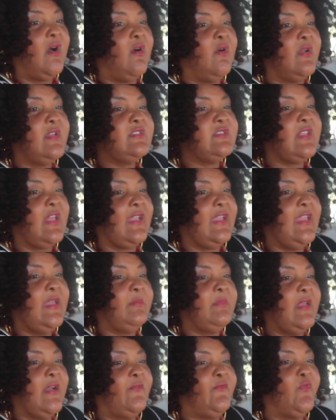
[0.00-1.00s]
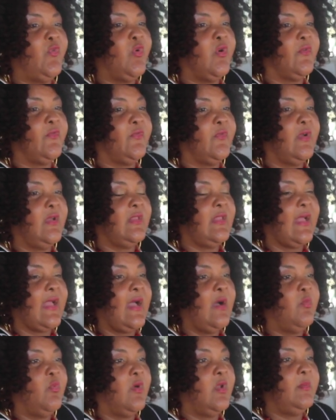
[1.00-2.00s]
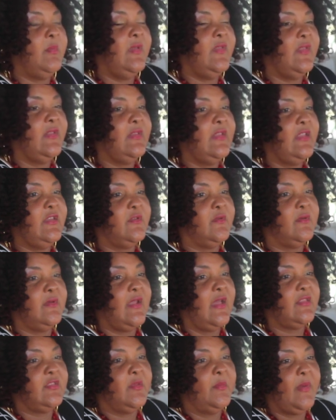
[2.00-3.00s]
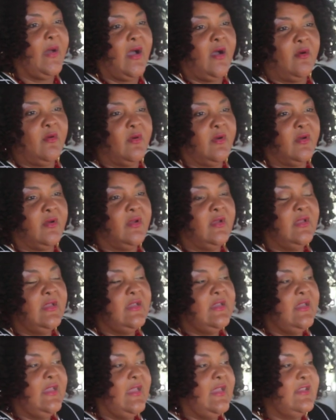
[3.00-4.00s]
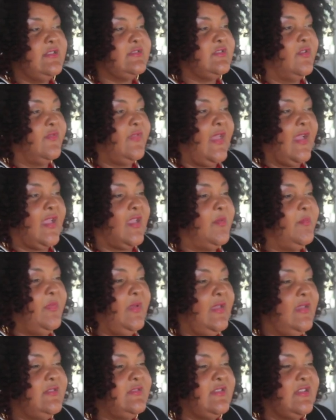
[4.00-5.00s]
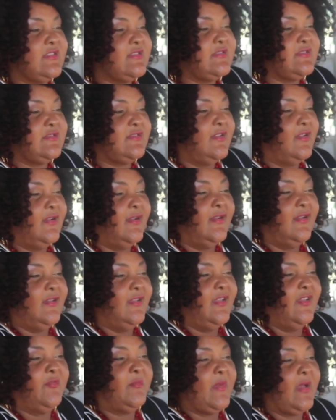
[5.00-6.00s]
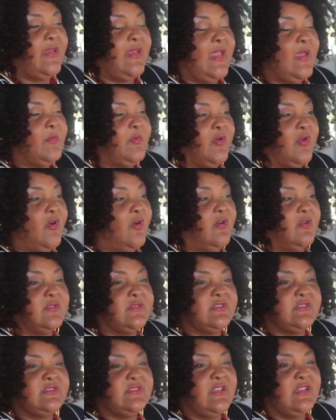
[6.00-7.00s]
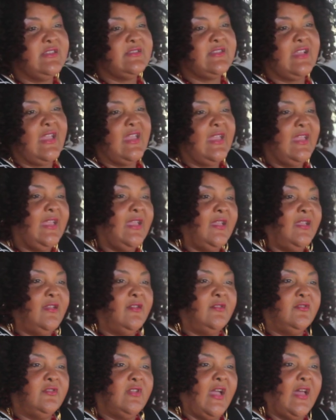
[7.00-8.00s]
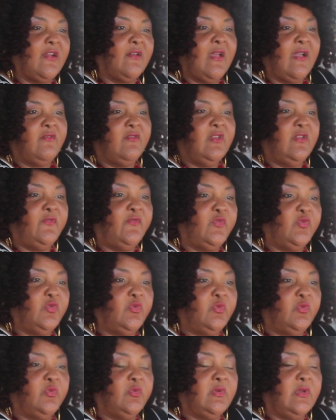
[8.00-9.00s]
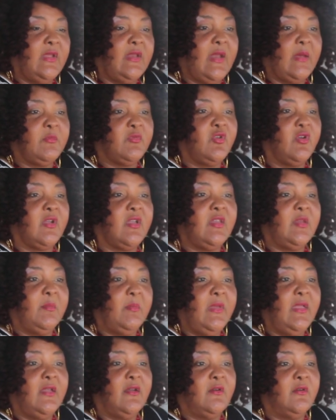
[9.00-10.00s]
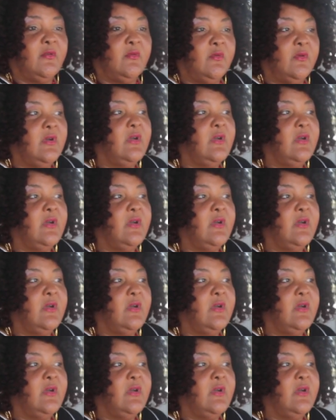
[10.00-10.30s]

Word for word: always like keep that forefront, like I want to be the lender, not the borrower. And so that could be just if my neighbor calls and says, hey, I don't have any food and I'm cooking a meal,